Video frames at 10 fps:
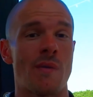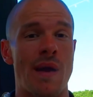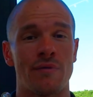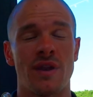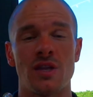
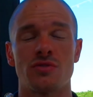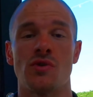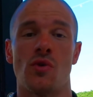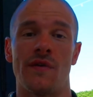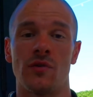around an
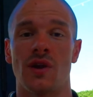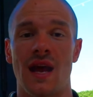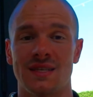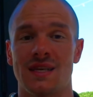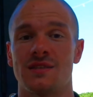injury, or haven't got
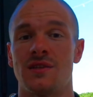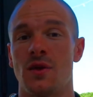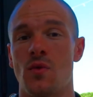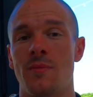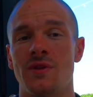access to the
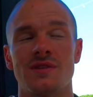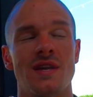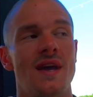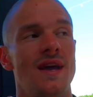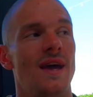equipment.